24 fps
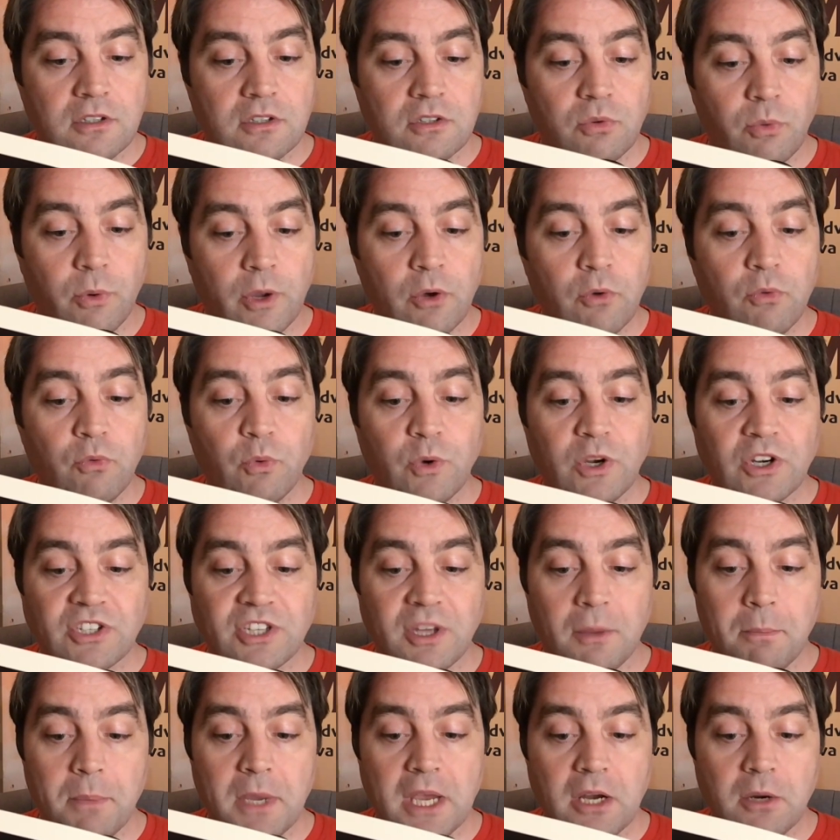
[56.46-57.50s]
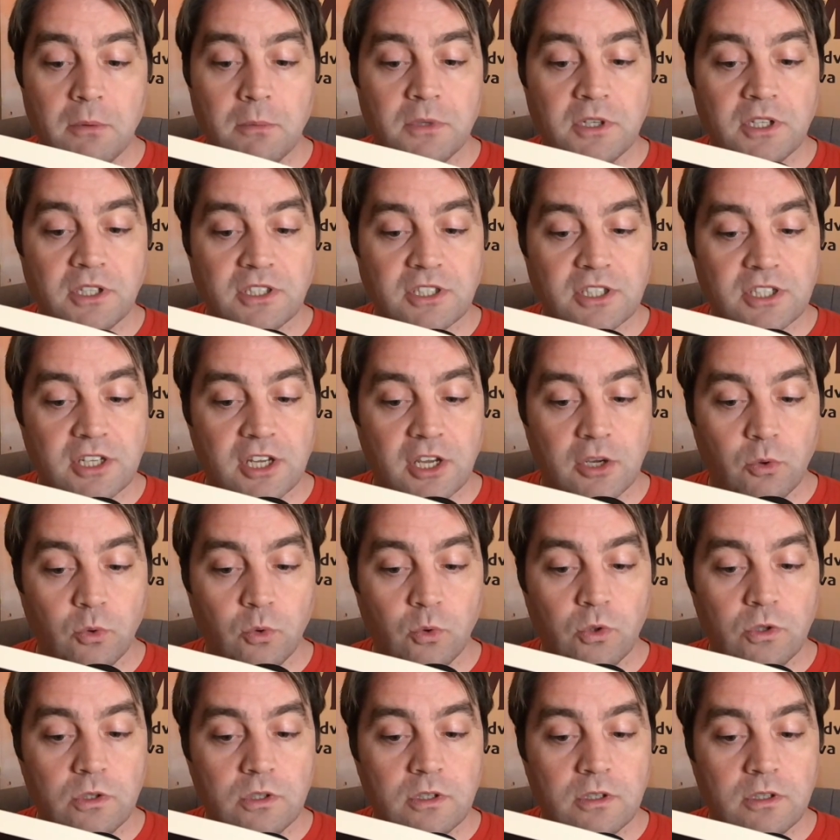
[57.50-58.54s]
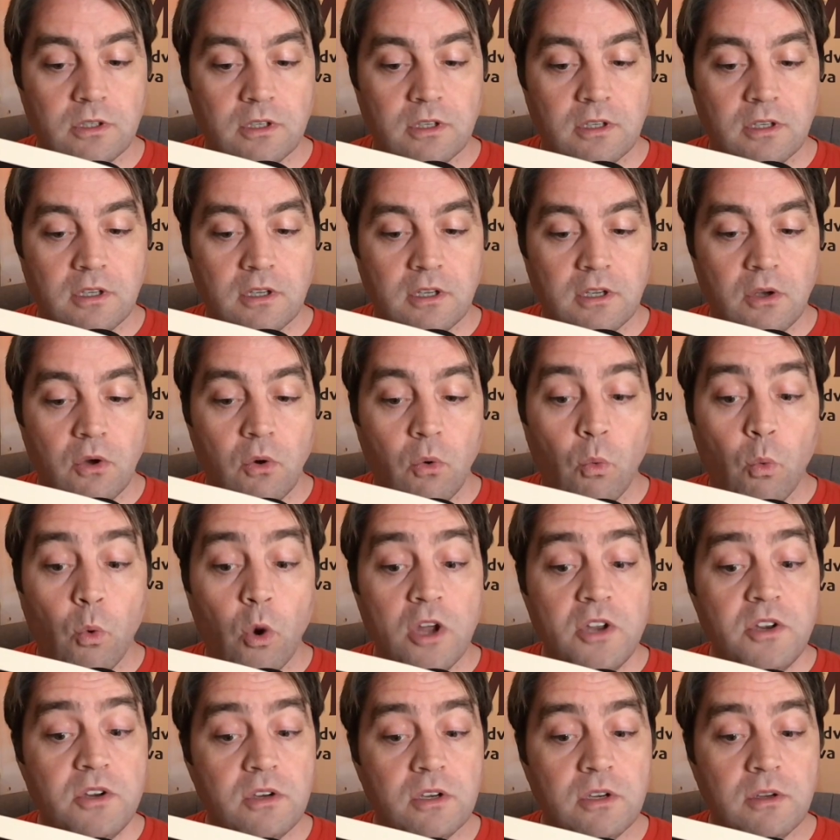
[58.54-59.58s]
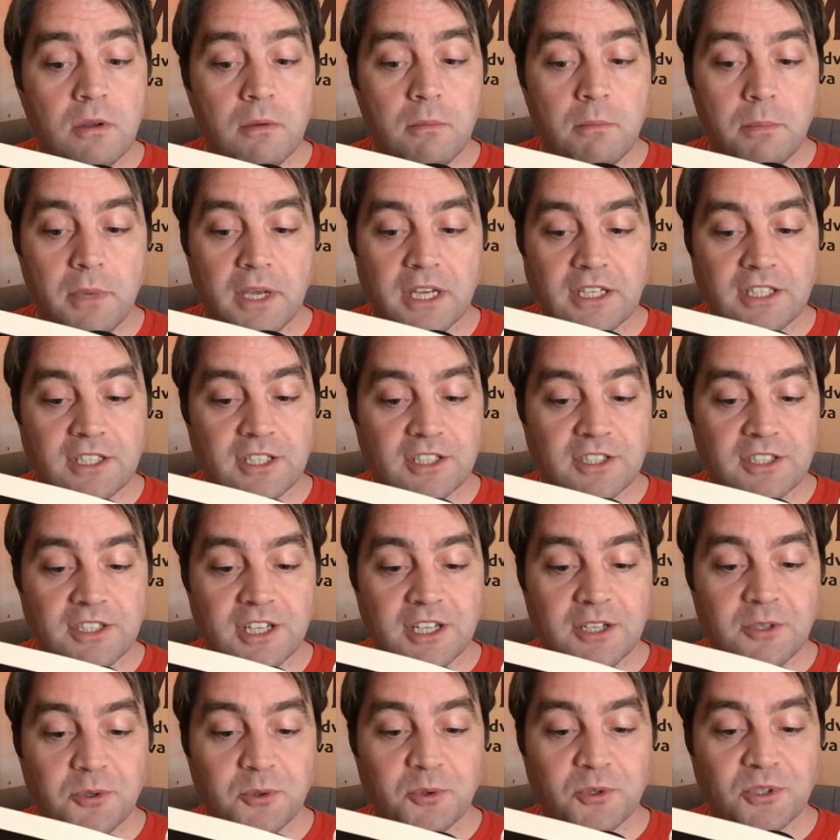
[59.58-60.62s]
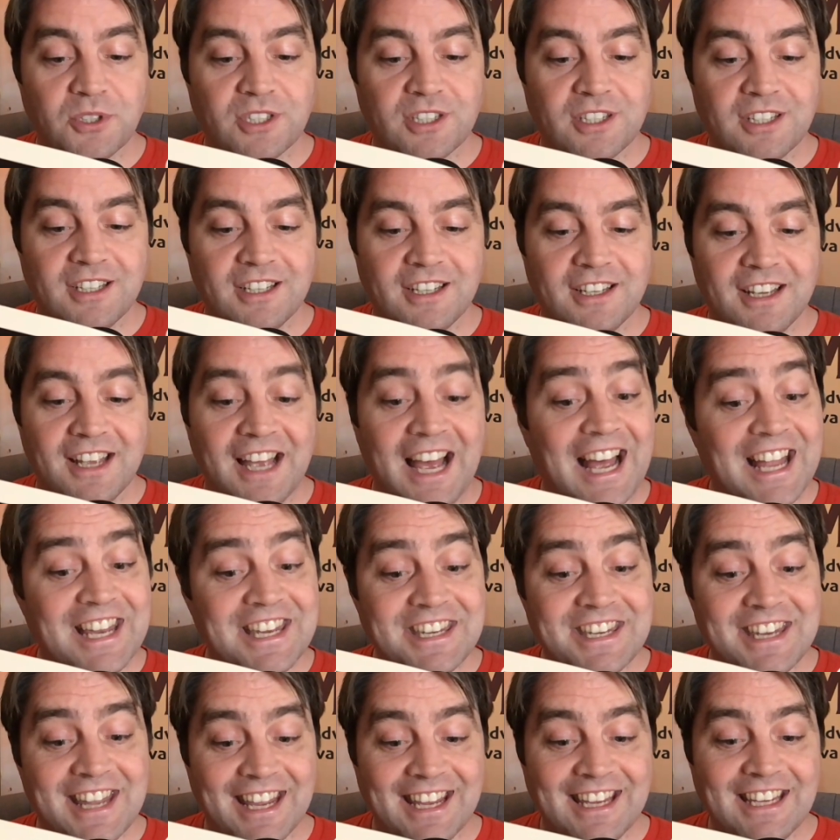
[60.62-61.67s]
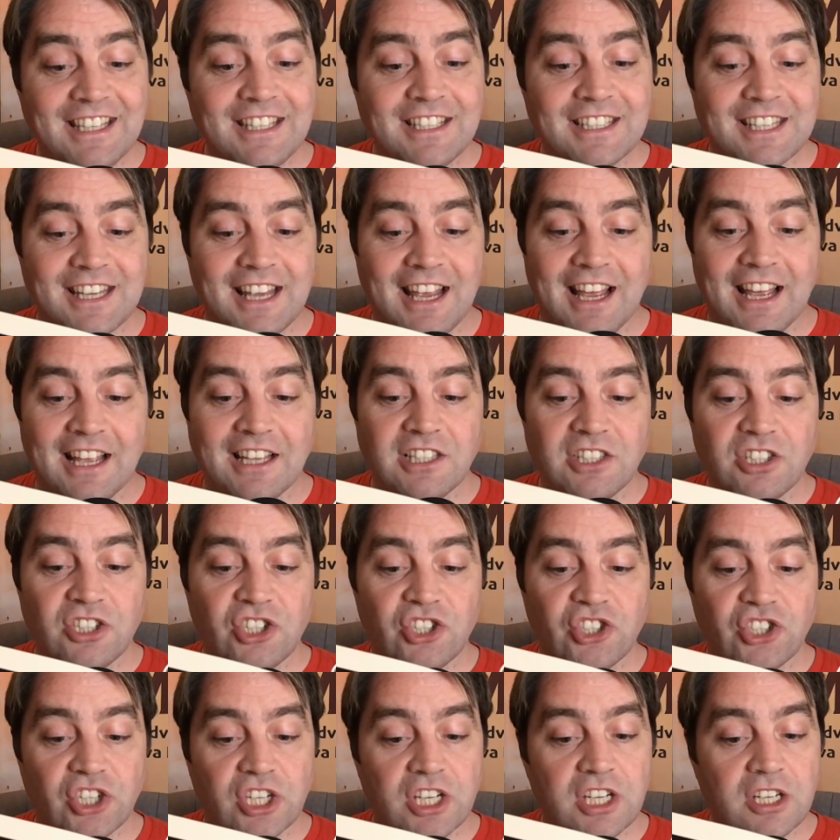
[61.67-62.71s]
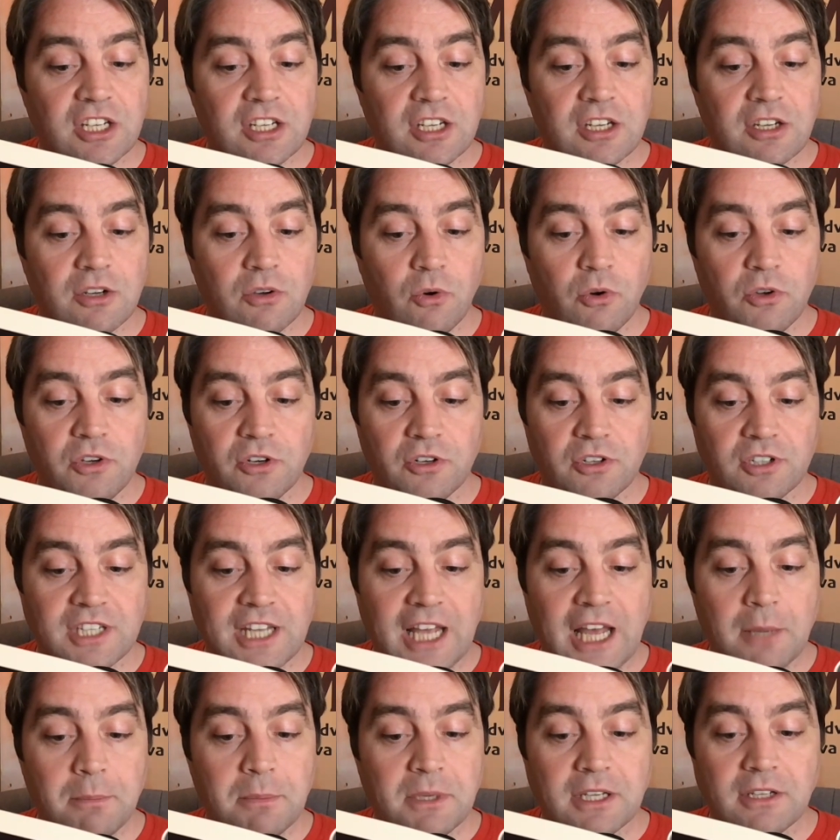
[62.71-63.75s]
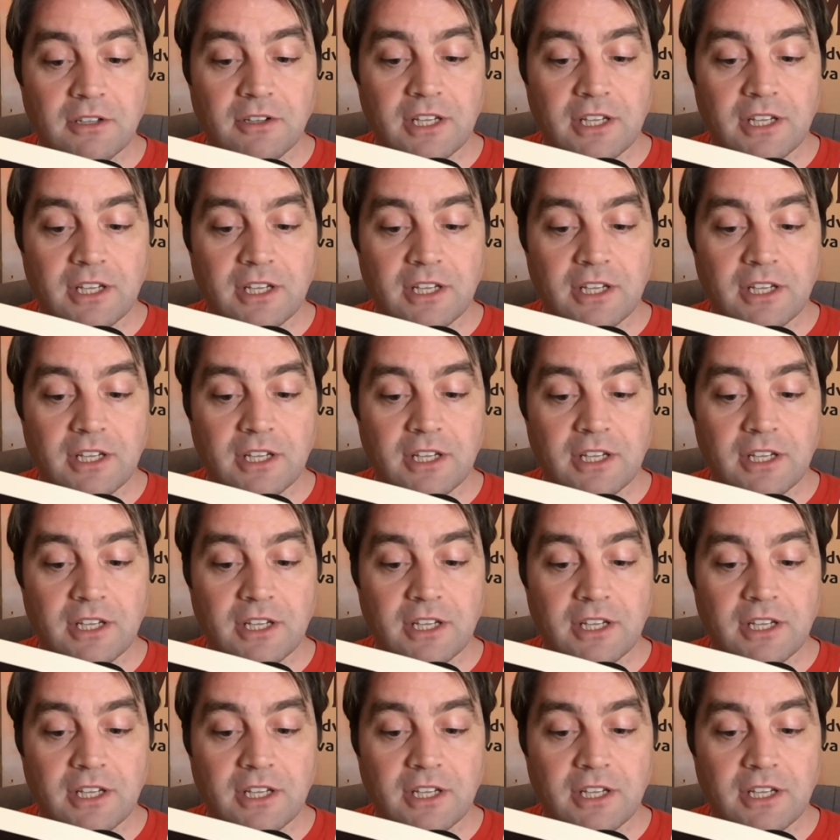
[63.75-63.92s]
12 wears a permanent scowl. 1 bites his nails, and 9's hands shake on her tapping